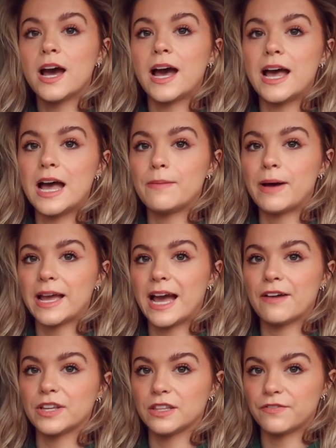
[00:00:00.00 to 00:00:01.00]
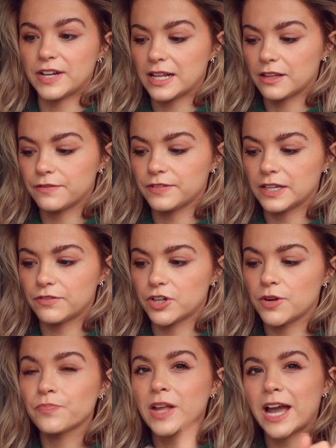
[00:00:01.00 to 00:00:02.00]
I have it in the vanilla
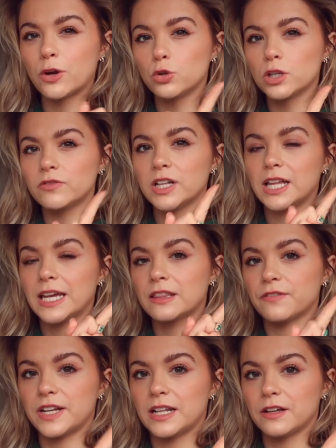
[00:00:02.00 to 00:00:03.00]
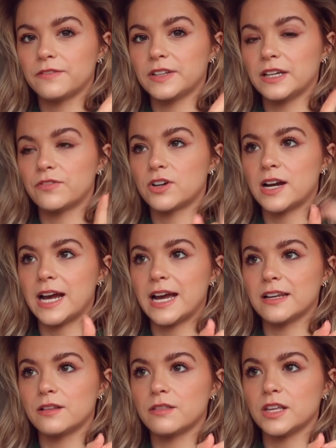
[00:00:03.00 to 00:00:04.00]
flavour. I only really like the vanilla flavour
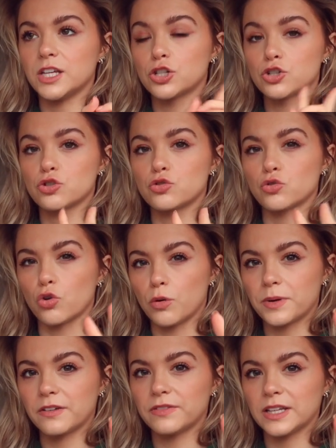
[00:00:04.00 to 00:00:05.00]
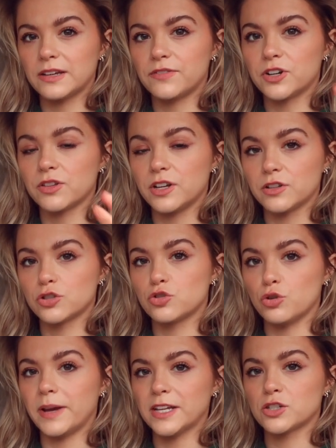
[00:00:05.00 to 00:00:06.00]
and the strawberry flavour. They're the
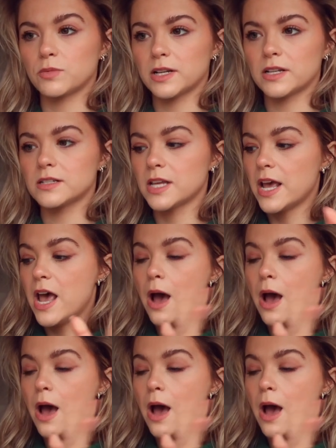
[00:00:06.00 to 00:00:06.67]
two best ones.